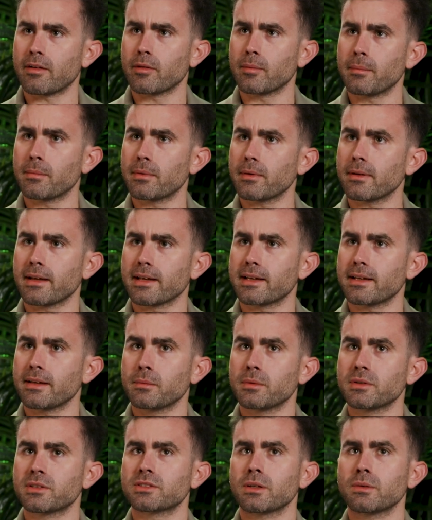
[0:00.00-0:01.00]
remember like it
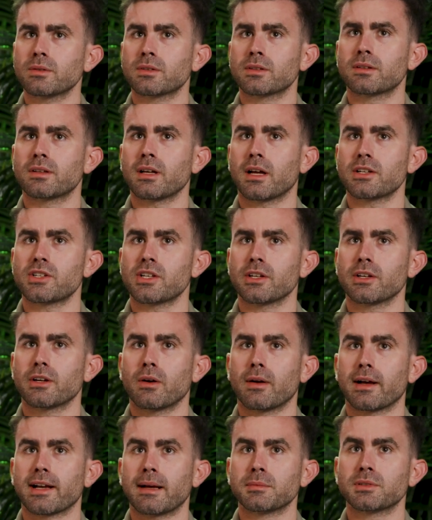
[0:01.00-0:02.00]
was so touch and go.
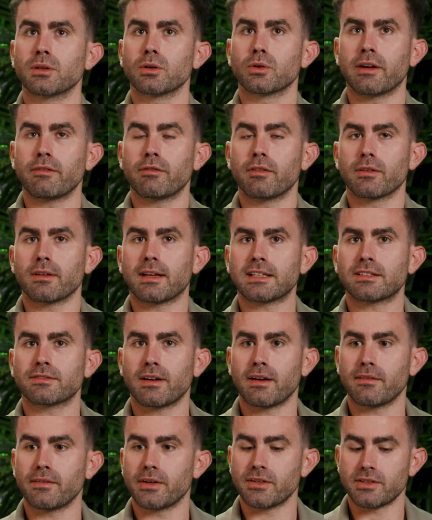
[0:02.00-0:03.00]
Like I'm so grateful for the last
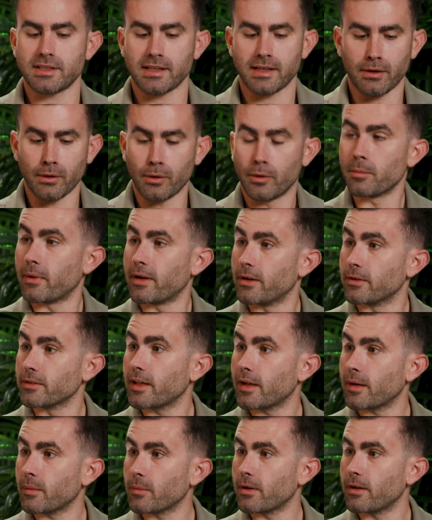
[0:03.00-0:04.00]
5 years to own my own
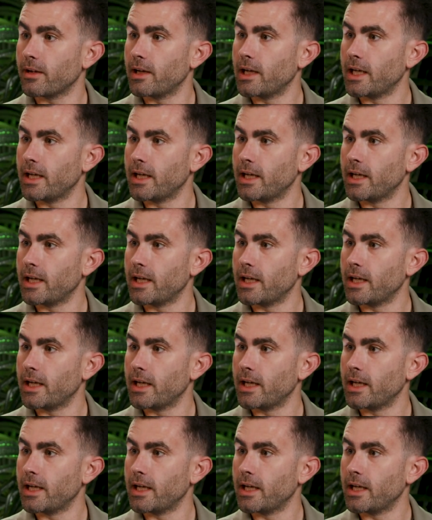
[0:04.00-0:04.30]
camera